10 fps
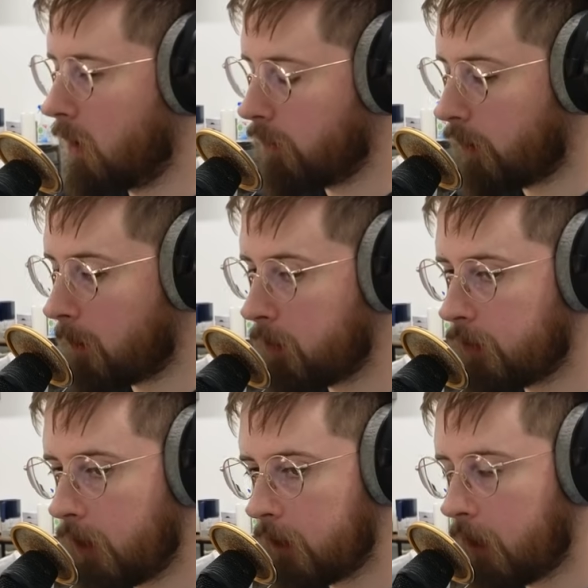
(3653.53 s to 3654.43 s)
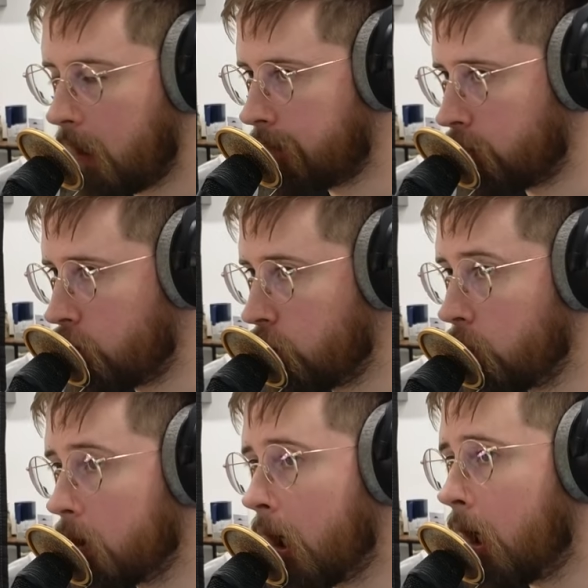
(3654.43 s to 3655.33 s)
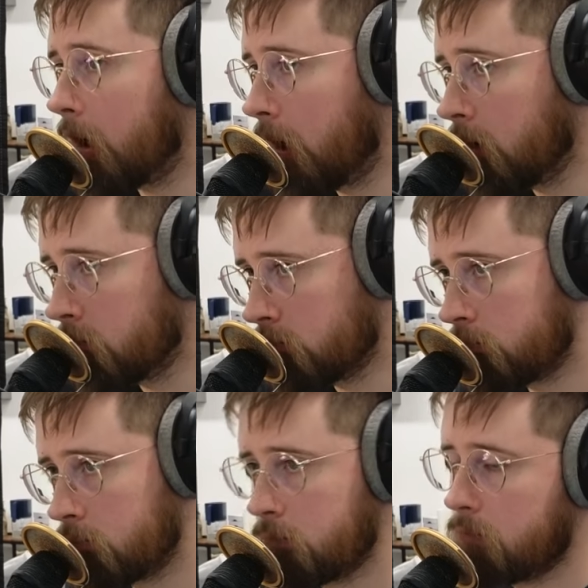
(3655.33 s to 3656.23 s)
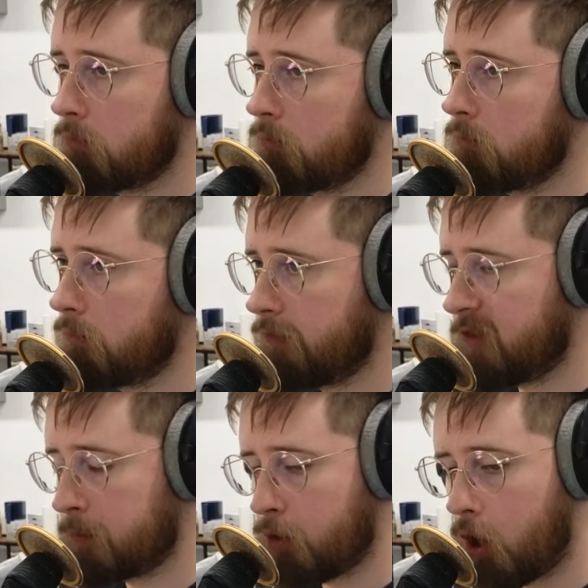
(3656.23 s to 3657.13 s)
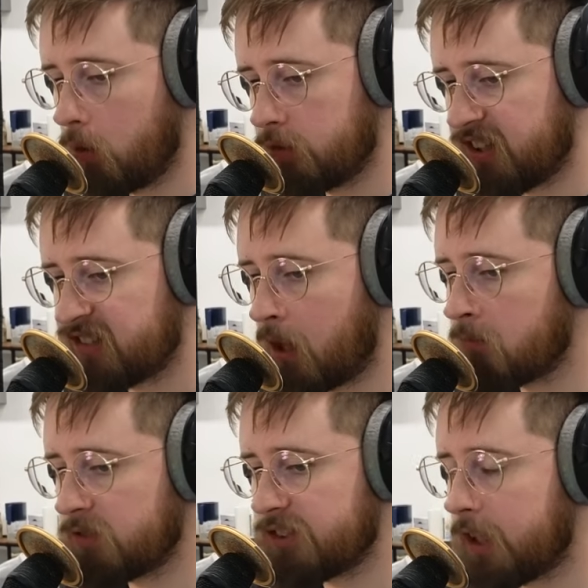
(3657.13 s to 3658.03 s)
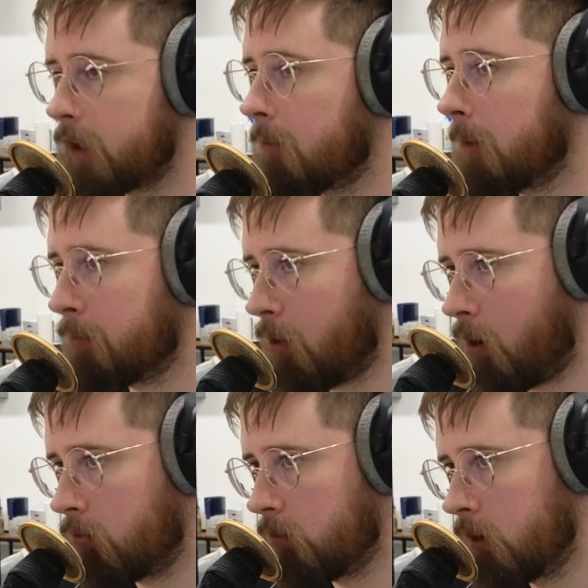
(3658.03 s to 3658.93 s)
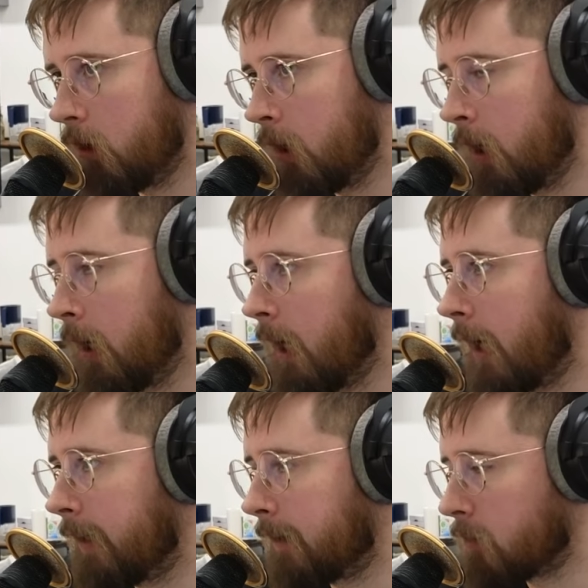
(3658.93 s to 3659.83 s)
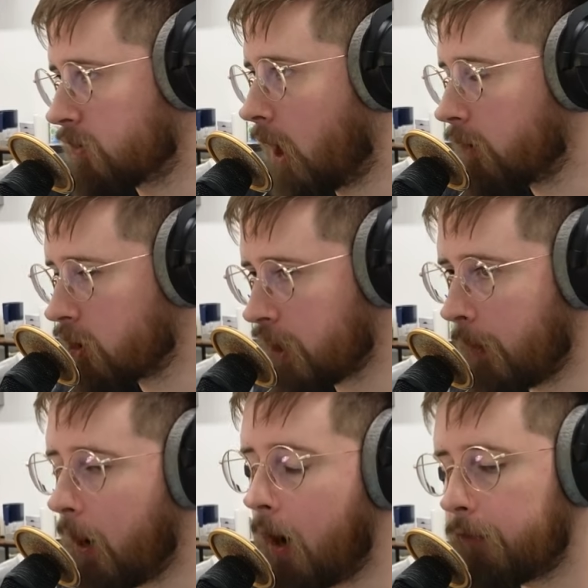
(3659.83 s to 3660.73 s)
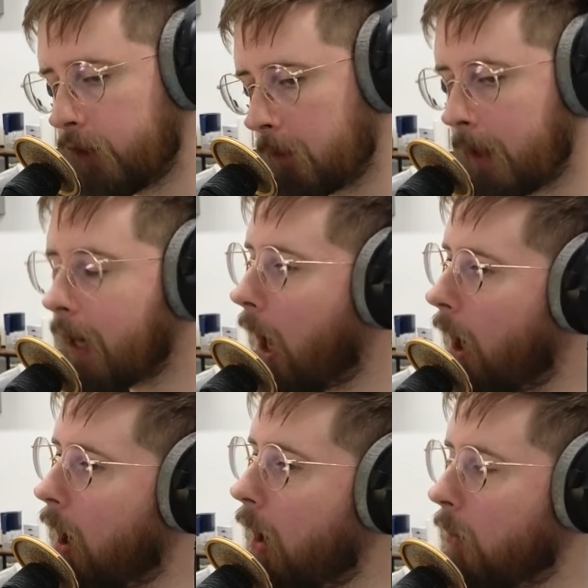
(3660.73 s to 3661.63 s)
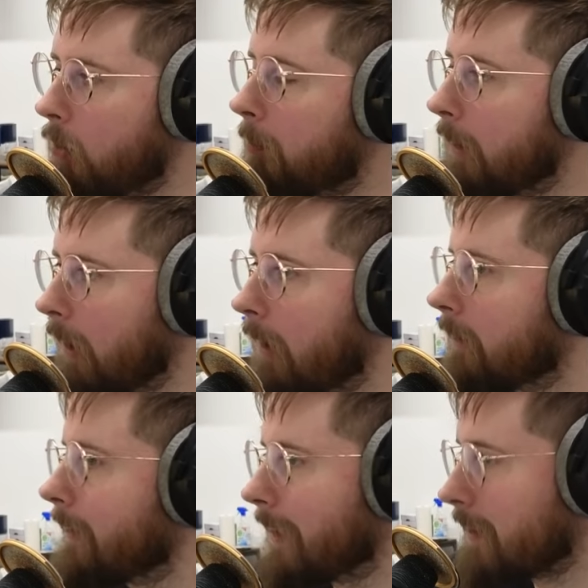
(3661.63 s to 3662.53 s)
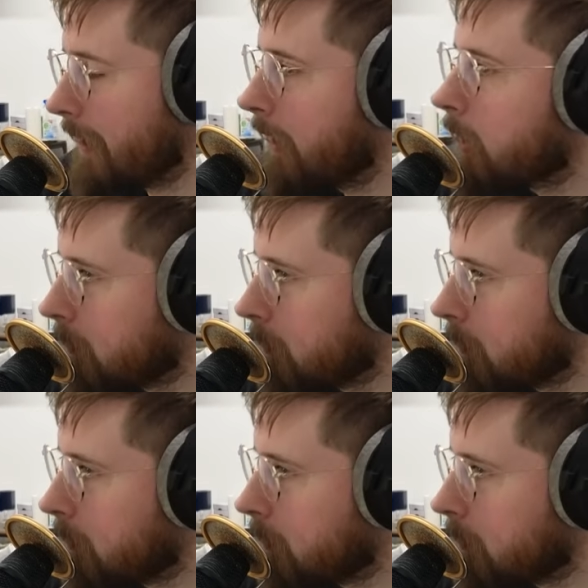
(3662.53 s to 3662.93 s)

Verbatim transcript: as apple said they have a new color for pros that's unmistakably pro and they are uh -huh. starting to show it off and i'm like oh it'll be like the titanium